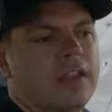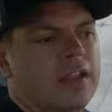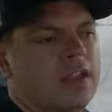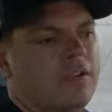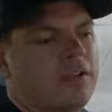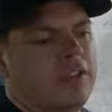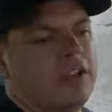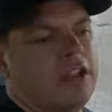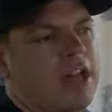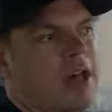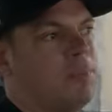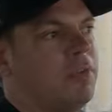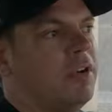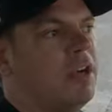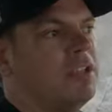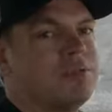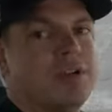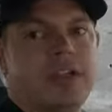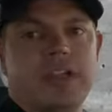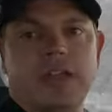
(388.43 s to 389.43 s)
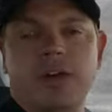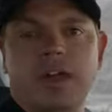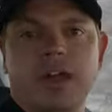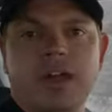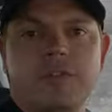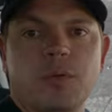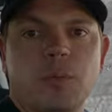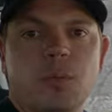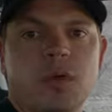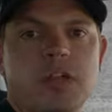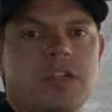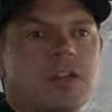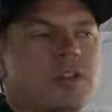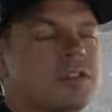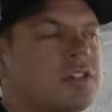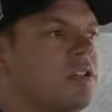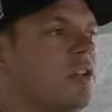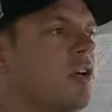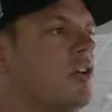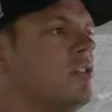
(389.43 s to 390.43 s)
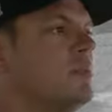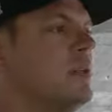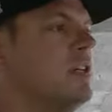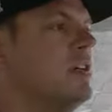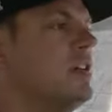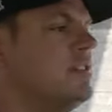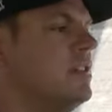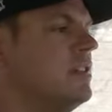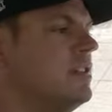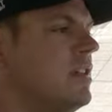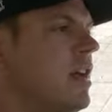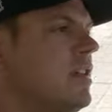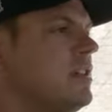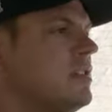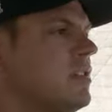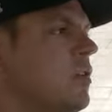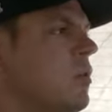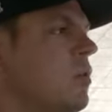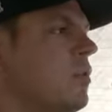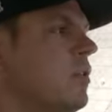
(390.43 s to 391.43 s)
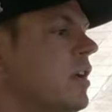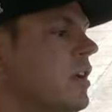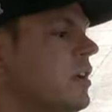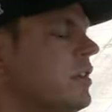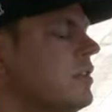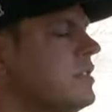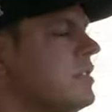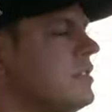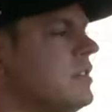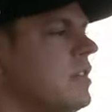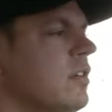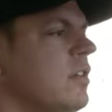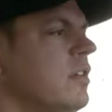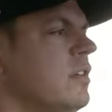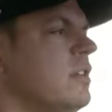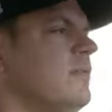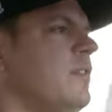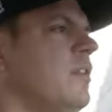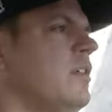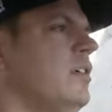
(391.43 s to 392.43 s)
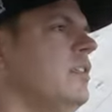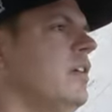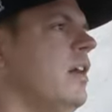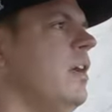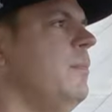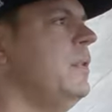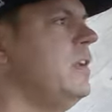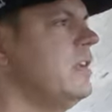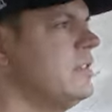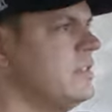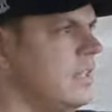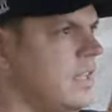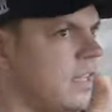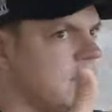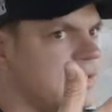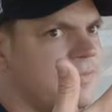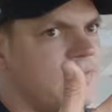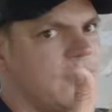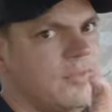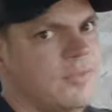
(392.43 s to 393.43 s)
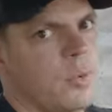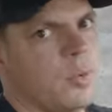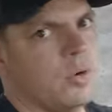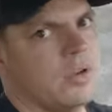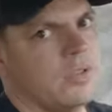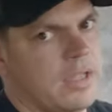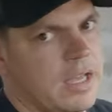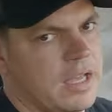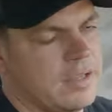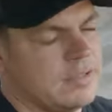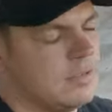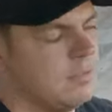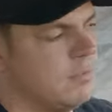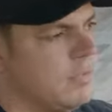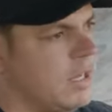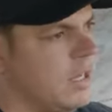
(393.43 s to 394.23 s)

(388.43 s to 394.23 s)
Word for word: that everything operates. Right now I have the windows closed because it's ice cold. Steering is very tight because it has four thousand